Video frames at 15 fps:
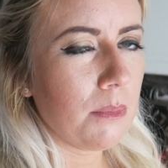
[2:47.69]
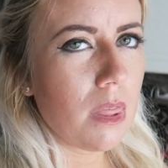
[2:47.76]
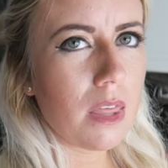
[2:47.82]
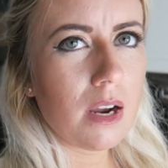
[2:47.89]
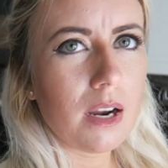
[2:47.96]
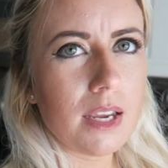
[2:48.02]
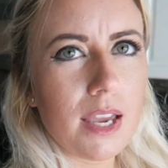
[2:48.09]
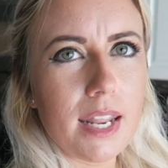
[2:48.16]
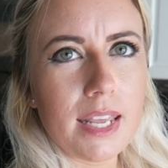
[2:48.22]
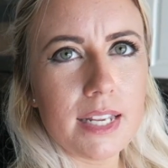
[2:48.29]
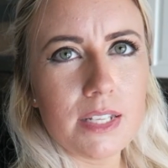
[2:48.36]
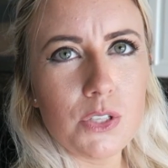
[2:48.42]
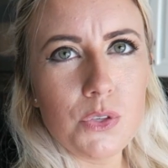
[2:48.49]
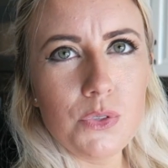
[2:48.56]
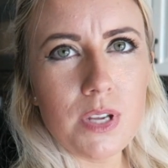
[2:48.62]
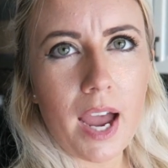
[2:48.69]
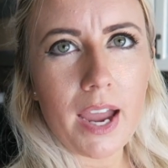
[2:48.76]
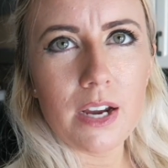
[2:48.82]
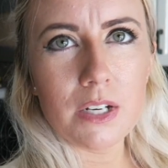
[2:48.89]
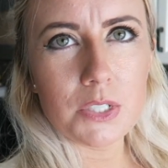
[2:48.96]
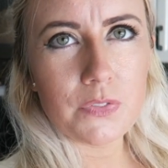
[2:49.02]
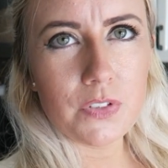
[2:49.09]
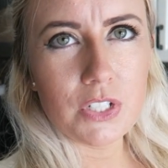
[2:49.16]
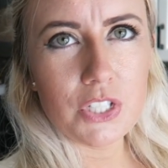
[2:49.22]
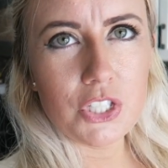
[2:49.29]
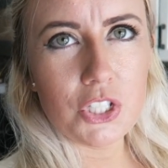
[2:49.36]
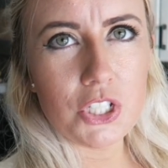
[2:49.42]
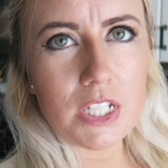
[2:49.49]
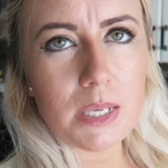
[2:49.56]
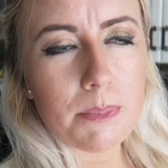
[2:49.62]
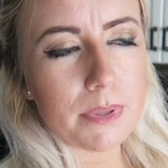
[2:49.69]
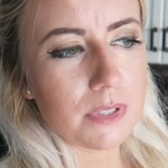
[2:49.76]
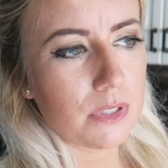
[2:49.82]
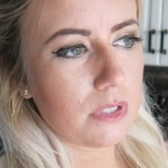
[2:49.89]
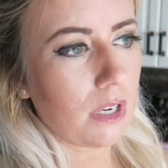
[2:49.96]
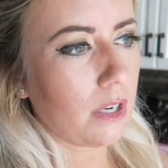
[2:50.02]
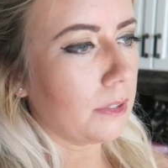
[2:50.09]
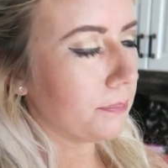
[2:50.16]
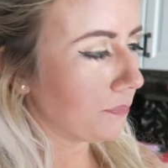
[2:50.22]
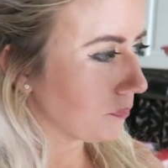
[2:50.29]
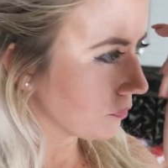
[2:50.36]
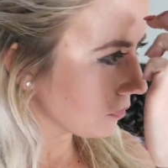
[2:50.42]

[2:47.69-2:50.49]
They're getting new tires for his Jeep, so